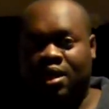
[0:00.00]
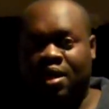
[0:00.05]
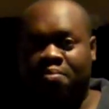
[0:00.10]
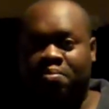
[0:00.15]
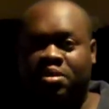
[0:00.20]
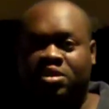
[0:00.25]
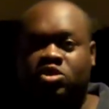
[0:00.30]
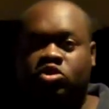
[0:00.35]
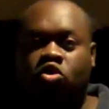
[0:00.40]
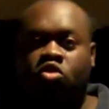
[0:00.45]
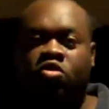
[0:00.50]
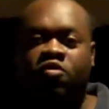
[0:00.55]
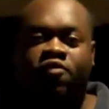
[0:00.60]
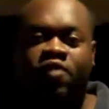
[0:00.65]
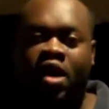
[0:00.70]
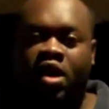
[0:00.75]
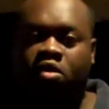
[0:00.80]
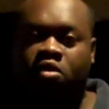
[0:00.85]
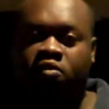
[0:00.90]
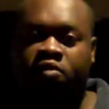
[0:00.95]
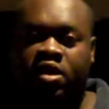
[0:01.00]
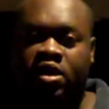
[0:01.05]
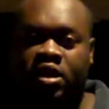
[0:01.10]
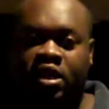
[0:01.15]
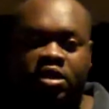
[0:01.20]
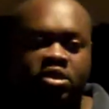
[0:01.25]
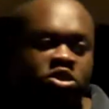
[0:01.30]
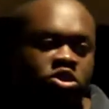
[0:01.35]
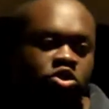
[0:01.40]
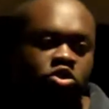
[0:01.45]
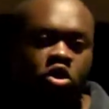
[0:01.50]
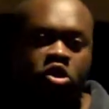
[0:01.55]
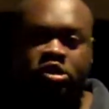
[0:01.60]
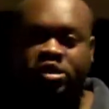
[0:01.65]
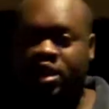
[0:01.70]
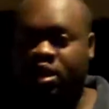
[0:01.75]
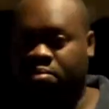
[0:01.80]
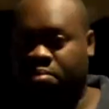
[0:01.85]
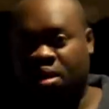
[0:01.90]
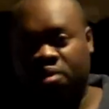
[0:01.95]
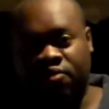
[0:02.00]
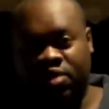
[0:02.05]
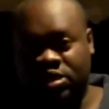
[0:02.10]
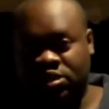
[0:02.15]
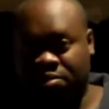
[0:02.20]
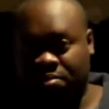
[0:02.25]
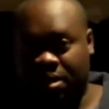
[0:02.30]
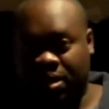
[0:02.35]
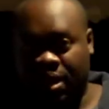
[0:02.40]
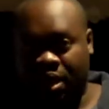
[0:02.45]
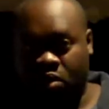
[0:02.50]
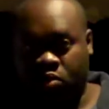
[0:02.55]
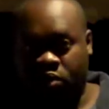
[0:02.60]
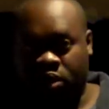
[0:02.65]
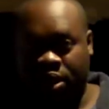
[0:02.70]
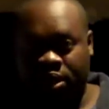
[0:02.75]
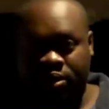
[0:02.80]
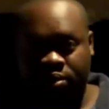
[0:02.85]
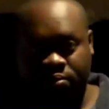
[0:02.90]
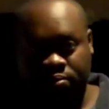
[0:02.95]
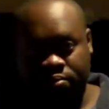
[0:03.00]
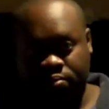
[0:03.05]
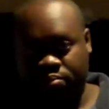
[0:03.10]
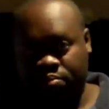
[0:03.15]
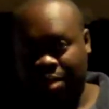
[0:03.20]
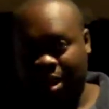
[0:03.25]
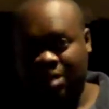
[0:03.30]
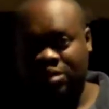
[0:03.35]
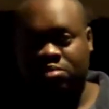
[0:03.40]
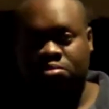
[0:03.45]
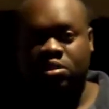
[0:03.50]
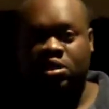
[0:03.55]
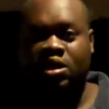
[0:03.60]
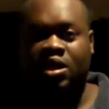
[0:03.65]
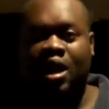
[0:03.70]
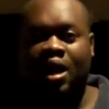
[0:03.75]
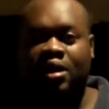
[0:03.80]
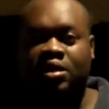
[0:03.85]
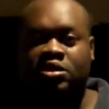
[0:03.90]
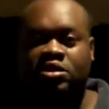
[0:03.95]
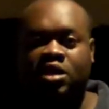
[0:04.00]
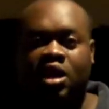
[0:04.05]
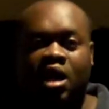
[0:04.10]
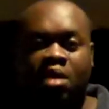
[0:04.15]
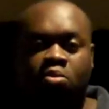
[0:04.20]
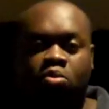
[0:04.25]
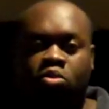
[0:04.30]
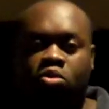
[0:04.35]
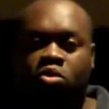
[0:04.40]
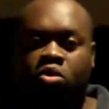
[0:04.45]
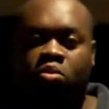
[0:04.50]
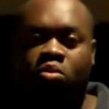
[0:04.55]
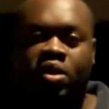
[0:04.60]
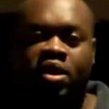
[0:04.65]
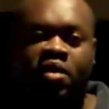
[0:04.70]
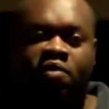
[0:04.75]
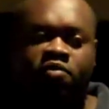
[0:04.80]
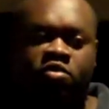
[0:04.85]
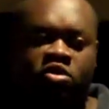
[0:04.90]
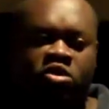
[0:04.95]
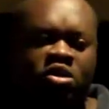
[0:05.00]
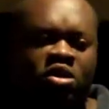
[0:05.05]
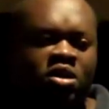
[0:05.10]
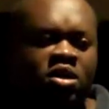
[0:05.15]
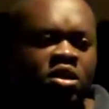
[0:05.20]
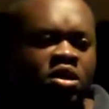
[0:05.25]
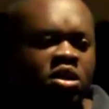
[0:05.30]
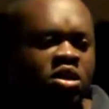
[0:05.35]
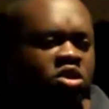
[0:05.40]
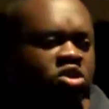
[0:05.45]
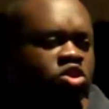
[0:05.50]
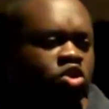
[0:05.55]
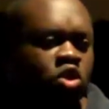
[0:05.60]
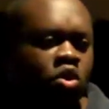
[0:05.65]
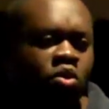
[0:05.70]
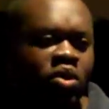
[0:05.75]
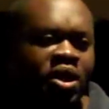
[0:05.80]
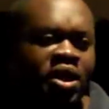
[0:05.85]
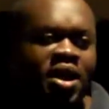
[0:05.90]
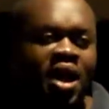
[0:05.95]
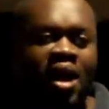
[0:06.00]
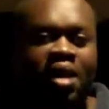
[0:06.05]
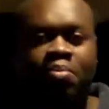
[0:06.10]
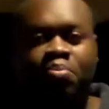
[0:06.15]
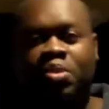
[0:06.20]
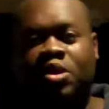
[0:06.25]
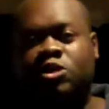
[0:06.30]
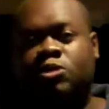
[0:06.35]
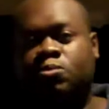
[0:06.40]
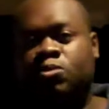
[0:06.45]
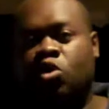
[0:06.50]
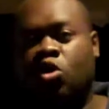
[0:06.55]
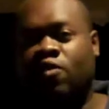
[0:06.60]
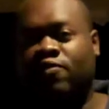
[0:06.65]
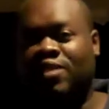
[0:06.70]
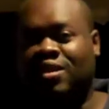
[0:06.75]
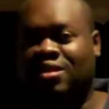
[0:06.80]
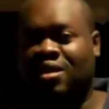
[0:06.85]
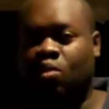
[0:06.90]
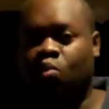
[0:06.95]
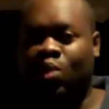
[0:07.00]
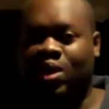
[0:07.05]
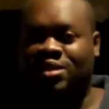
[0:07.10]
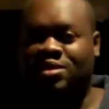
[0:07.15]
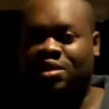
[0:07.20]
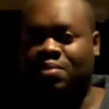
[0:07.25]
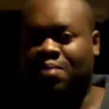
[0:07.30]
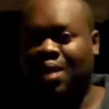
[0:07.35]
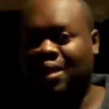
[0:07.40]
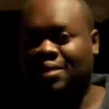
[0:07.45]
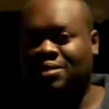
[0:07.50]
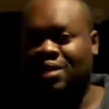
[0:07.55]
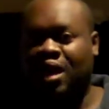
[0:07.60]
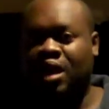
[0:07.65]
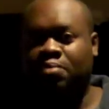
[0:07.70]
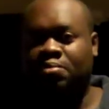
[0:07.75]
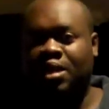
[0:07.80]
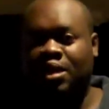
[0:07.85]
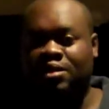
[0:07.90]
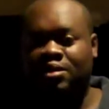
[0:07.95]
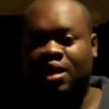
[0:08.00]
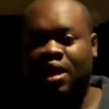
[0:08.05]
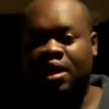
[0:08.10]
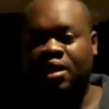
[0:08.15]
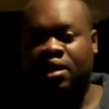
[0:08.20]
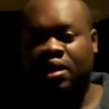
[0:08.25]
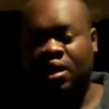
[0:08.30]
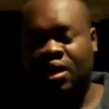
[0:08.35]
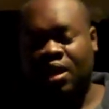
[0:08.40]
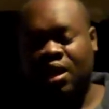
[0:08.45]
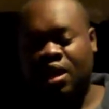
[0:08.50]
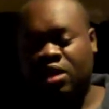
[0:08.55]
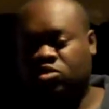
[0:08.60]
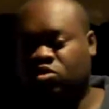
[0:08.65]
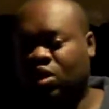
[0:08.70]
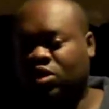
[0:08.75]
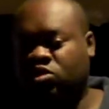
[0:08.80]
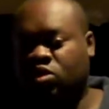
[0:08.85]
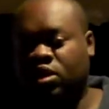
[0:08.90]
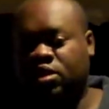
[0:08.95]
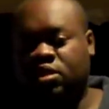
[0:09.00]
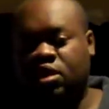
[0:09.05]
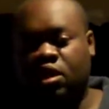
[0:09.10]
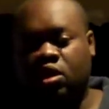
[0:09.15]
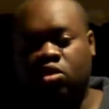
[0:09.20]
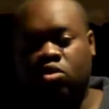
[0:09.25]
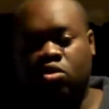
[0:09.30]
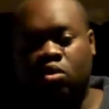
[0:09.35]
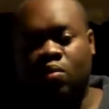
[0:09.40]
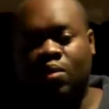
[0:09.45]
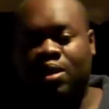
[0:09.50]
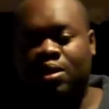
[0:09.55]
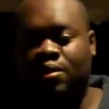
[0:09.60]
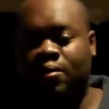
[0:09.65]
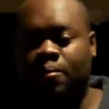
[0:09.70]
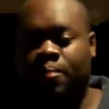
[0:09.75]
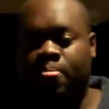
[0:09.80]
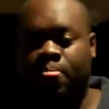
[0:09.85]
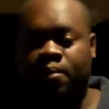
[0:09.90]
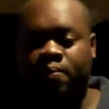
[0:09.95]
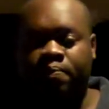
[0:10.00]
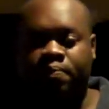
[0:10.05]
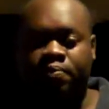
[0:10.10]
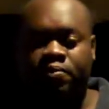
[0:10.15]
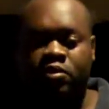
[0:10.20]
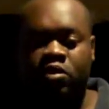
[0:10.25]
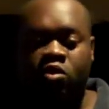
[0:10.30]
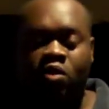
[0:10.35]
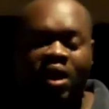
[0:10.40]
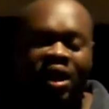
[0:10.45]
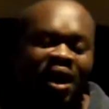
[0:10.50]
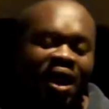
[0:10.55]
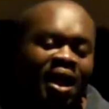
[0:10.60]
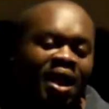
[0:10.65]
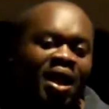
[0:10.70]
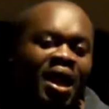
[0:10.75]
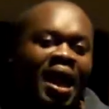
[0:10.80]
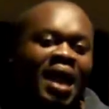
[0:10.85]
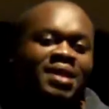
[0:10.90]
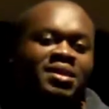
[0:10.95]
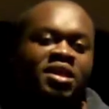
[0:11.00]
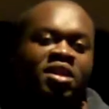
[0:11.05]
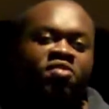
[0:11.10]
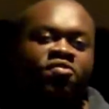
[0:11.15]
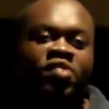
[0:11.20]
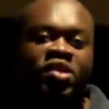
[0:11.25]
and been certified already, and just start sending my resume out and possibly got a job or whatever. So it kind of pissed me off that they wasted my time like that. So I started thinking, you know what? And I did